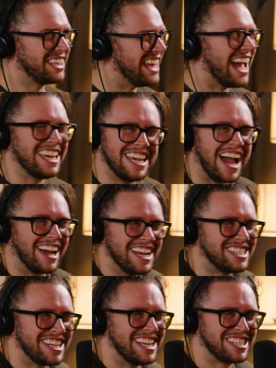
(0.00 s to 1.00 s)
Yeah, yeah.
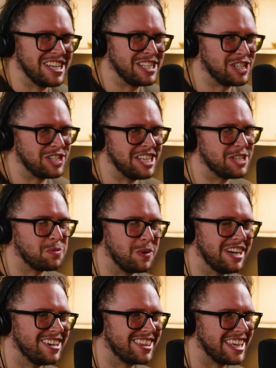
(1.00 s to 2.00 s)
It's it's it's this
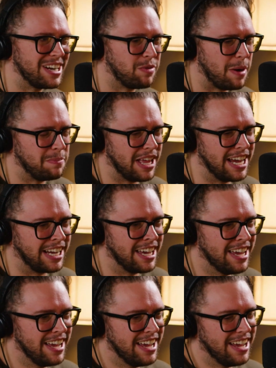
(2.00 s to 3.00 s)
weird thing where I'm like
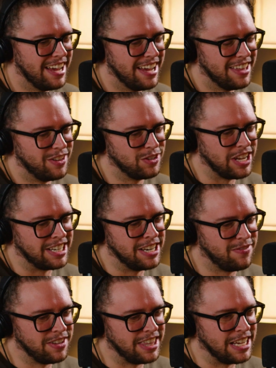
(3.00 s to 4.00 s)
there's like
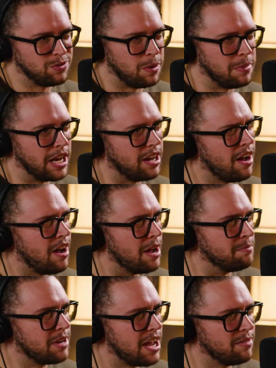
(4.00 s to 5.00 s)
different things where I'm like, oh,
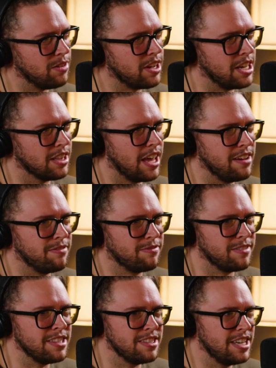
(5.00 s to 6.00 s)
I'm kind of looking at
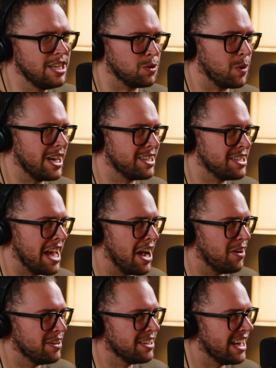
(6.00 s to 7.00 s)
life in these ways
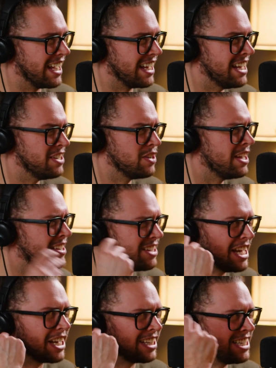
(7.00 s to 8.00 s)
now, and like mm. it, it
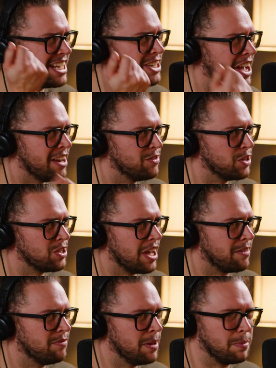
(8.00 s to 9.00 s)
it did kind of just
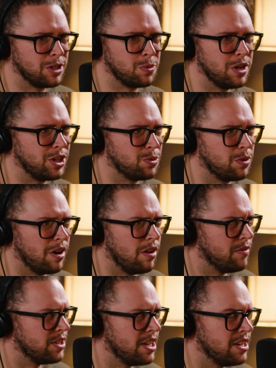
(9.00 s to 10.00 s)
like flip a switch where all
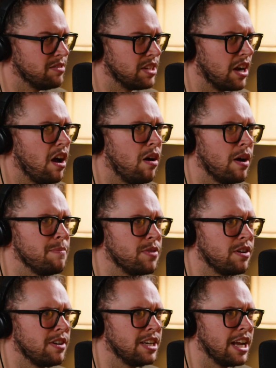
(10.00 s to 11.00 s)
of a sudden I was like, oh, I'm
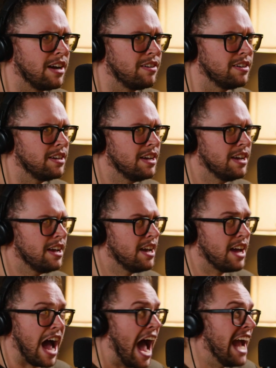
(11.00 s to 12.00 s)
30 now, and
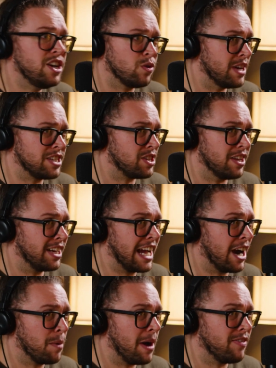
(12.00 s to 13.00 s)
I don't necessarily
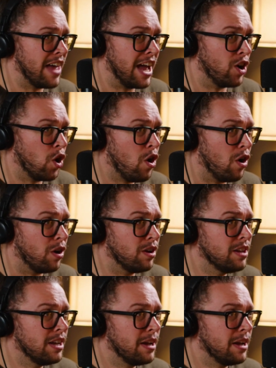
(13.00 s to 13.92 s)
care about that at all,